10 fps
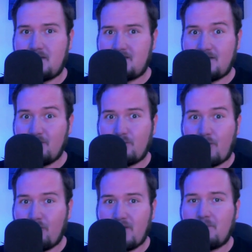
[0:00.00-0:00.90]
still
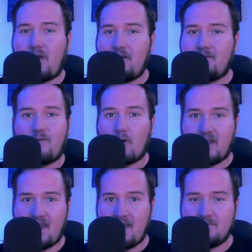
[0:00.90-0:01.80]
only playing 4
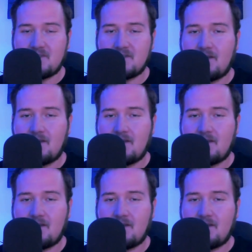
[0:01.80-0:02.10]
games.